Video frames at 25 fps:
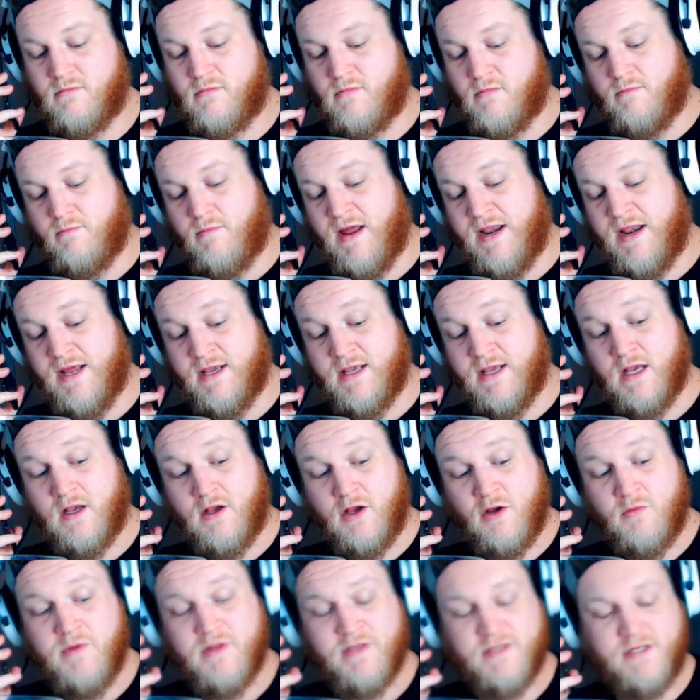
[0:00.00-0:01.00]
MANTIC are
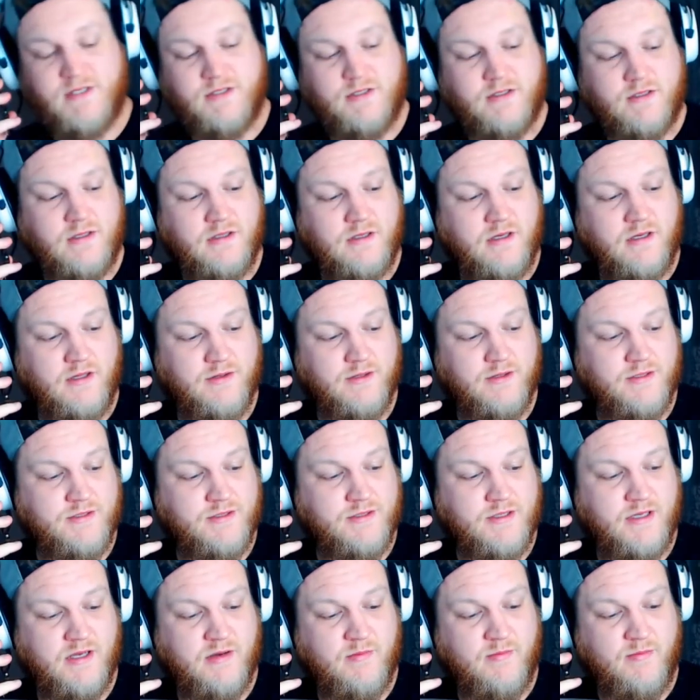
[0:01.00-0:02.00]
coming to ChillCon this
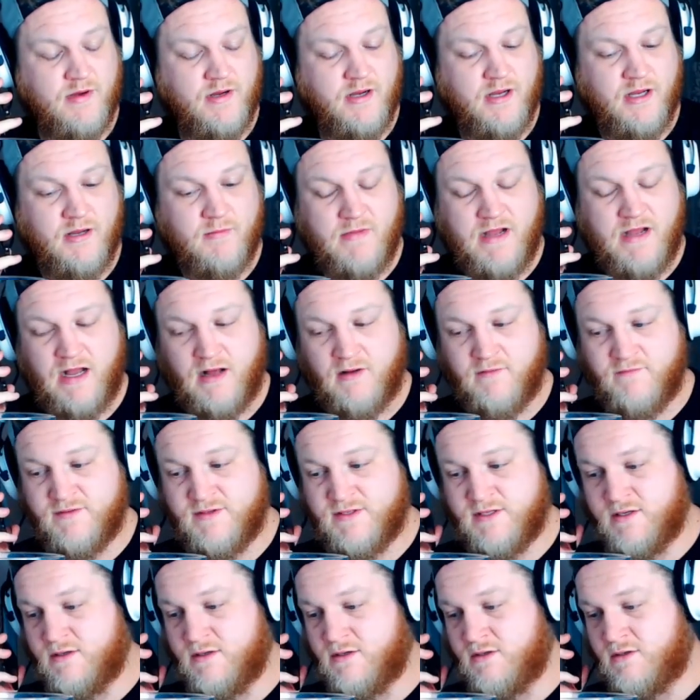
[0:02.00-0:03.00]
year, but Elvis
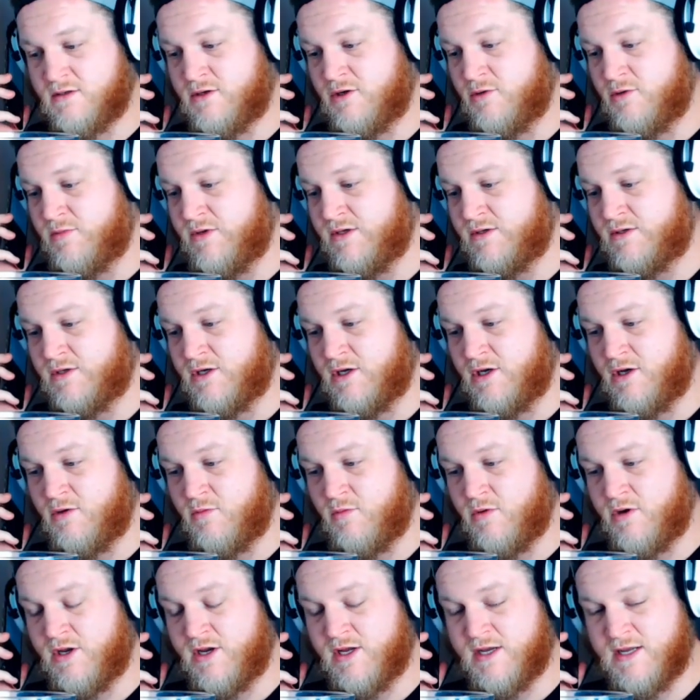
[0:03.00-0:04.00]
isn't coming, so we're
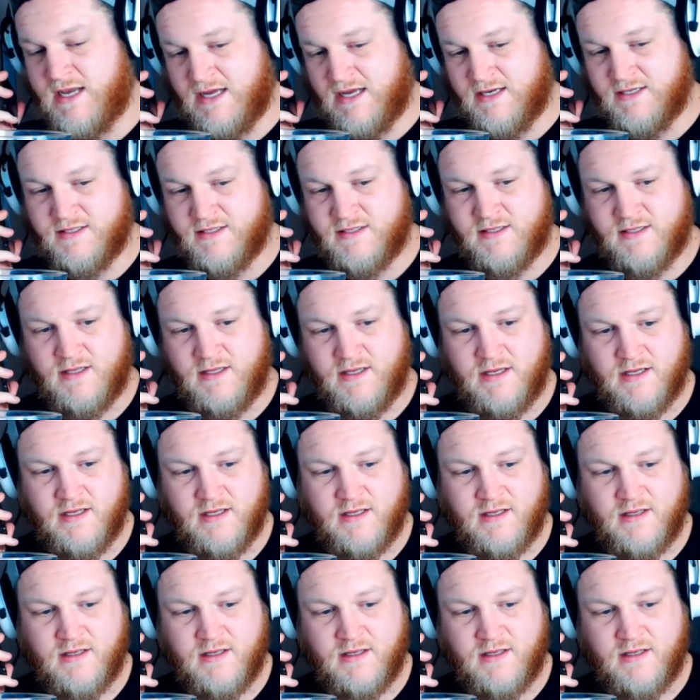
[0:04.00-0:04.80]
going to cancel it.